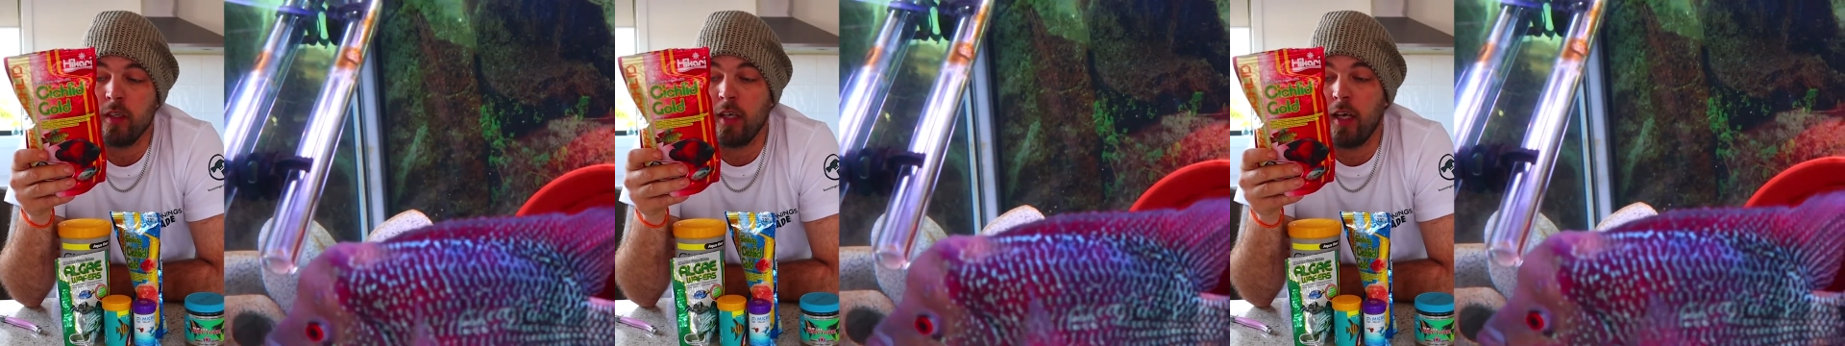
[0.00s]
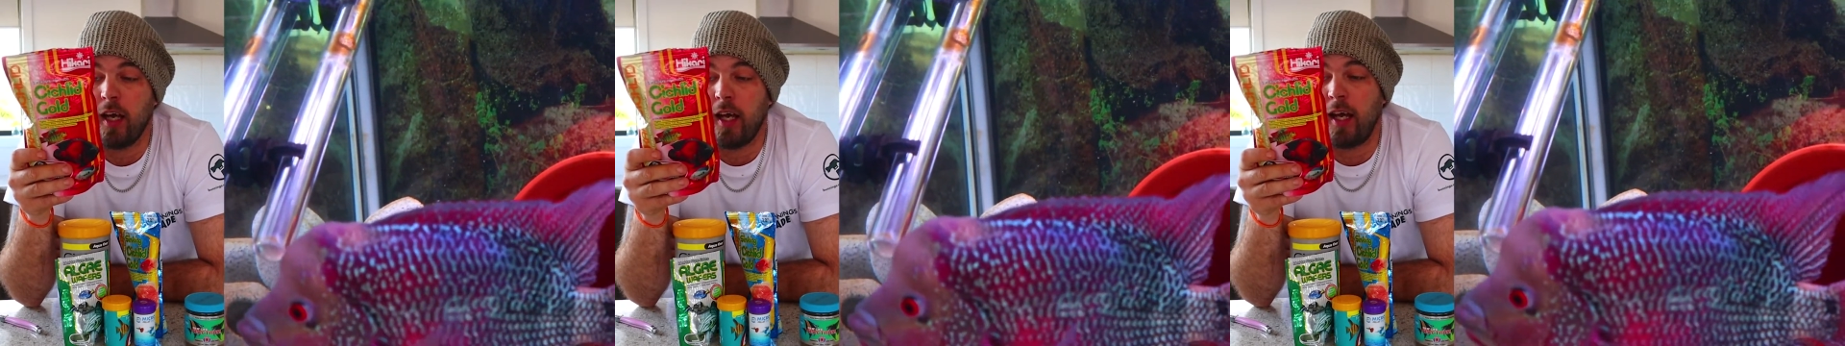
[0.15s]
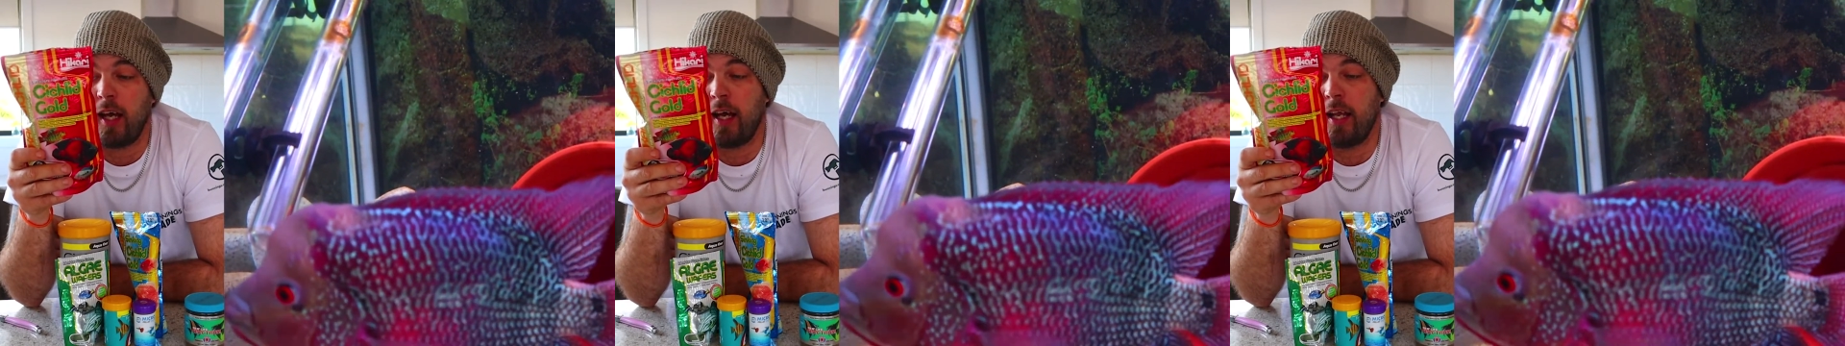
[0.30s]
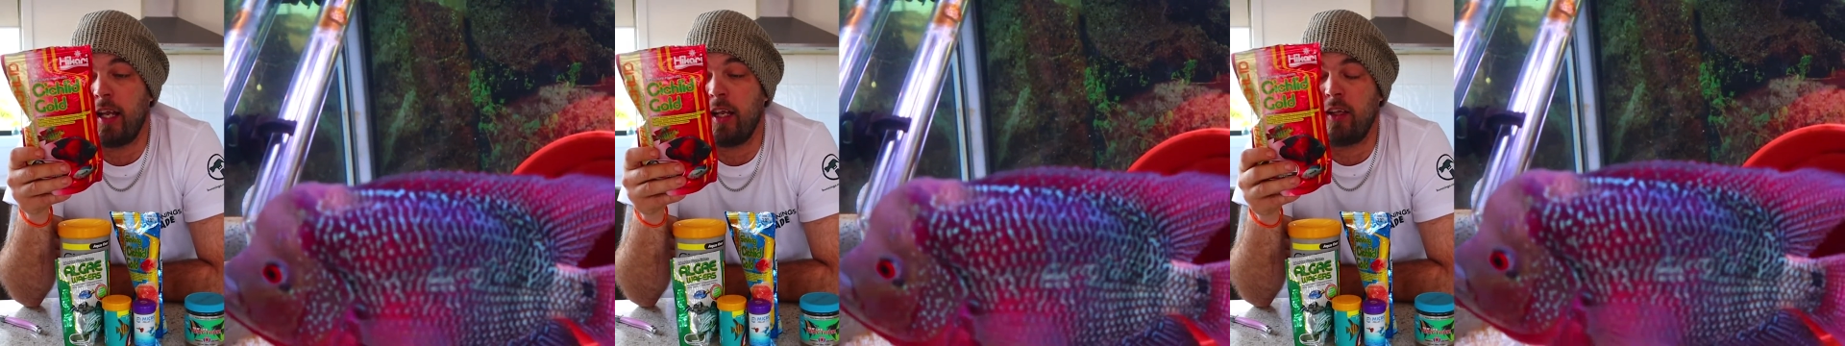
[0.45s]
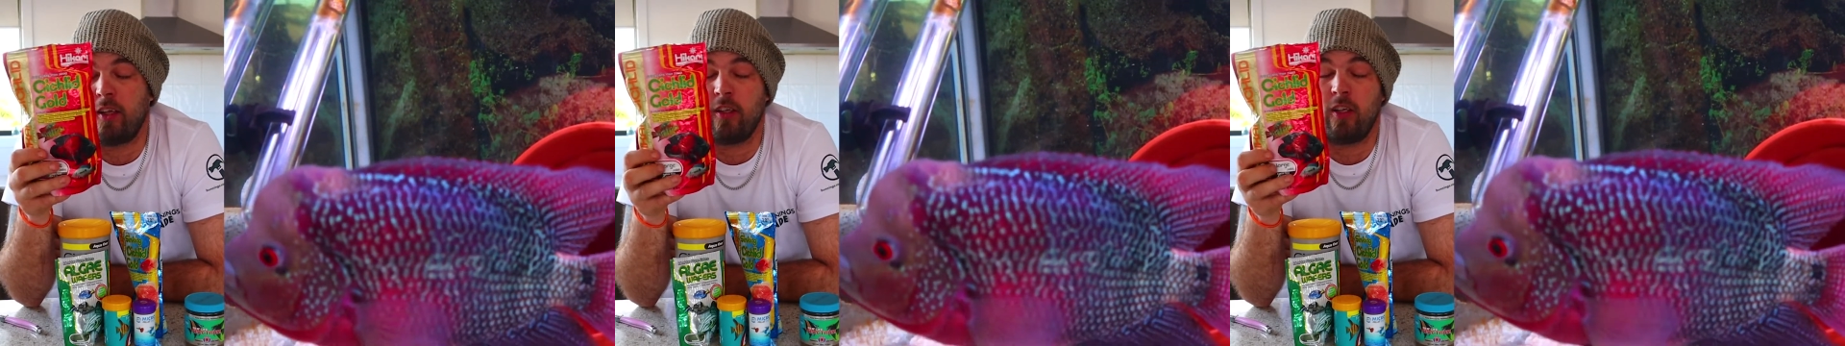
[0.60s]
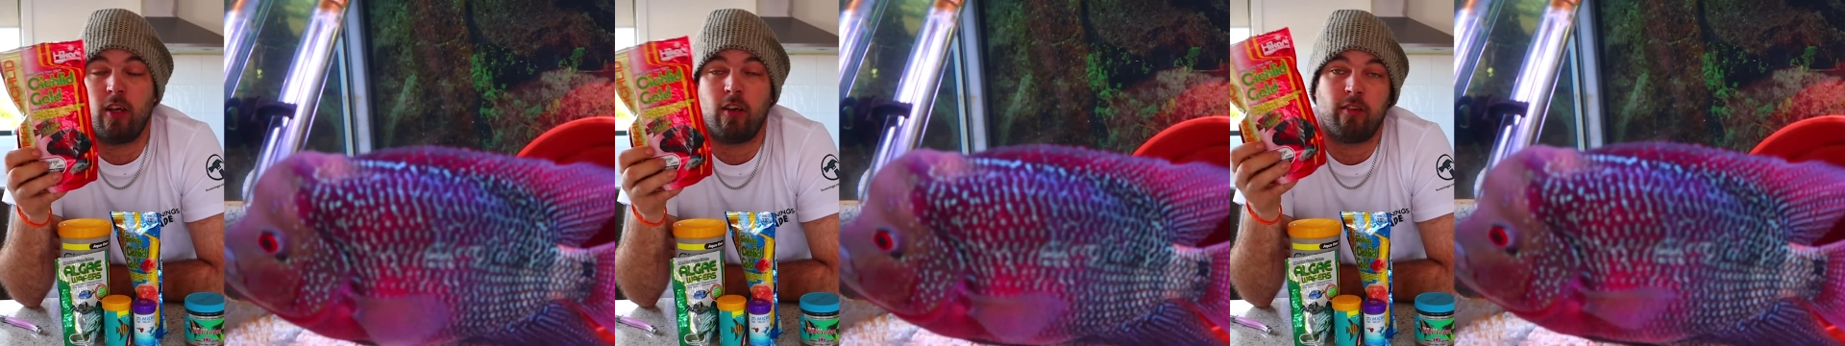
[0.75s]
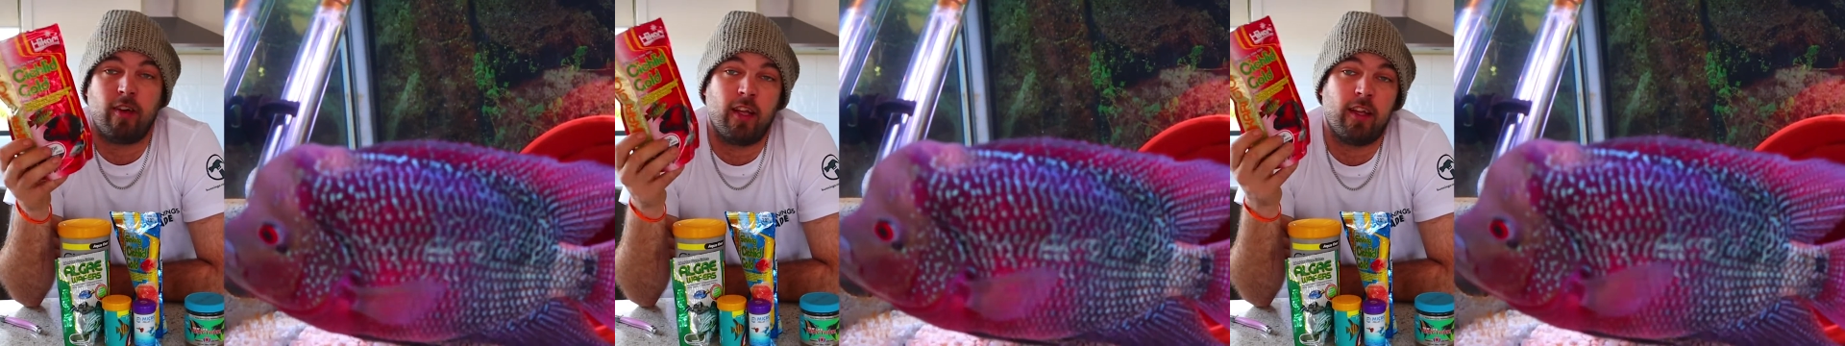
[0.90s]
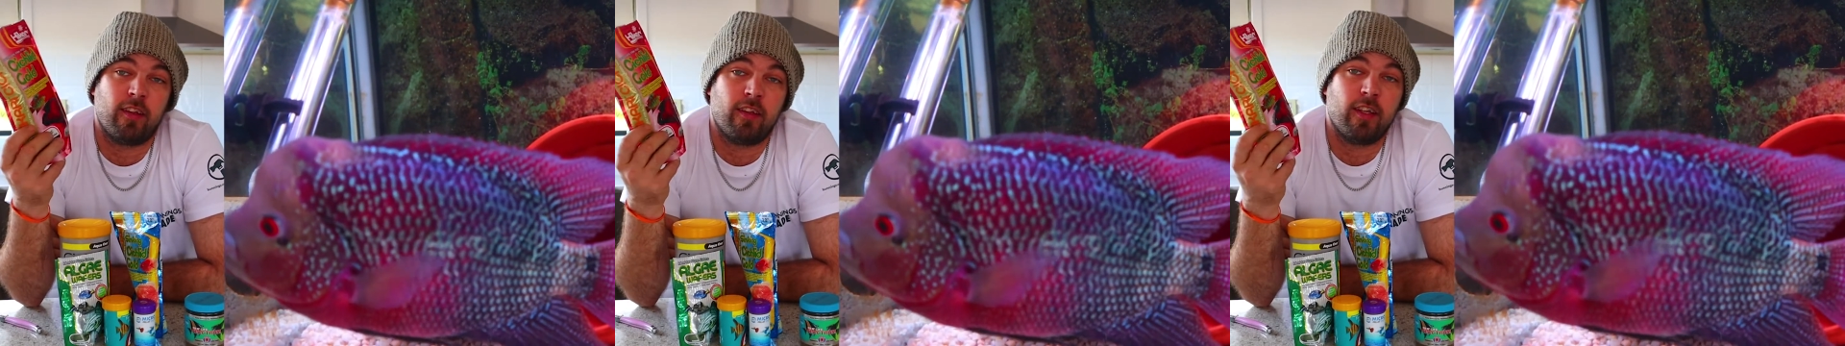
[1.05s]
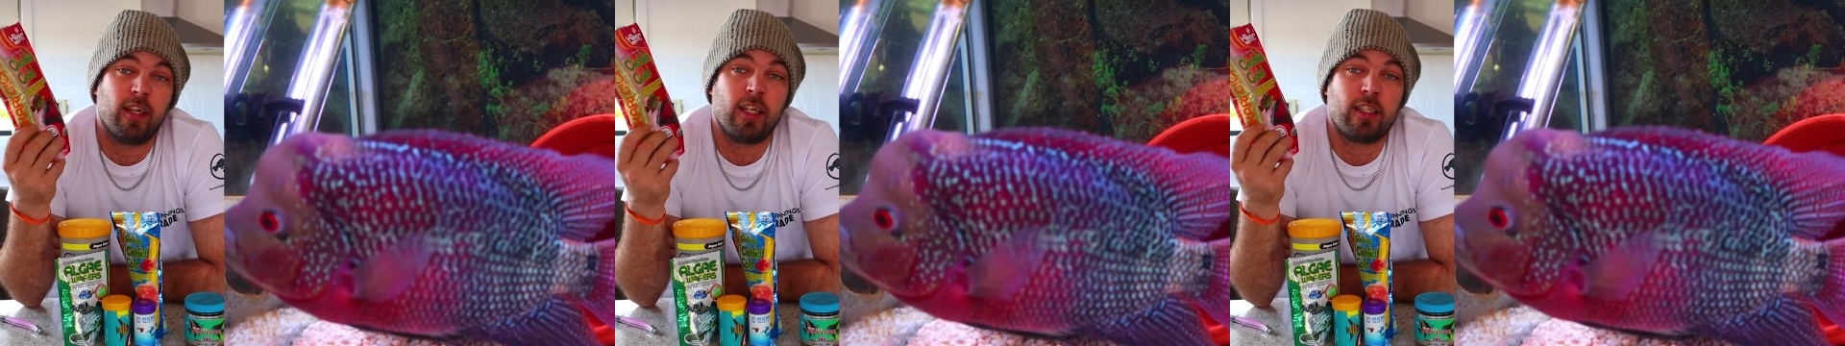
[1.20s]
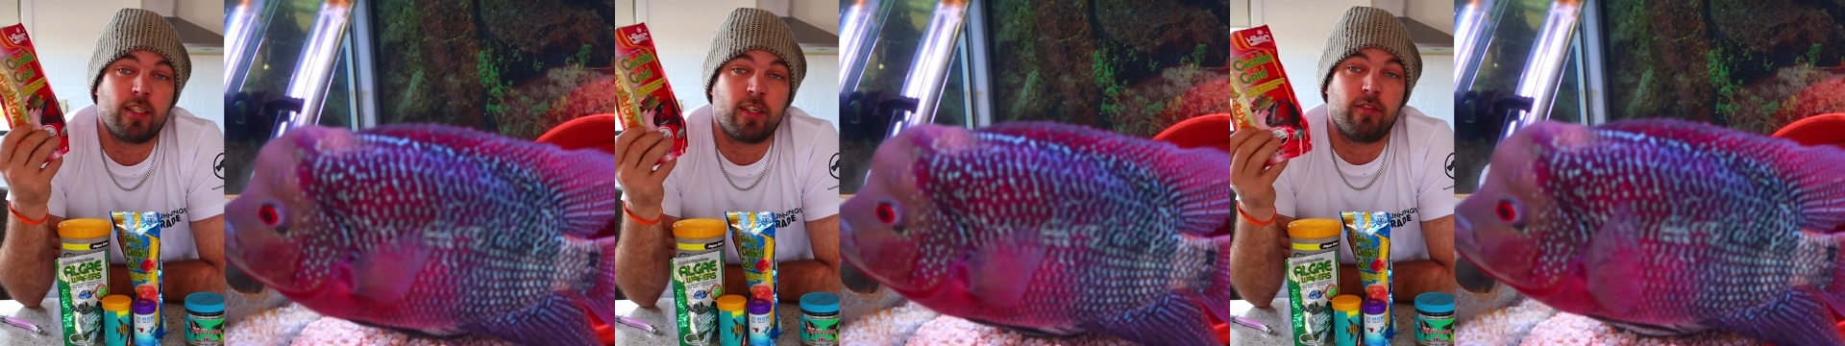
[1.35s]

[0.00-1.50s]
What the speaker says: and a lot of other things.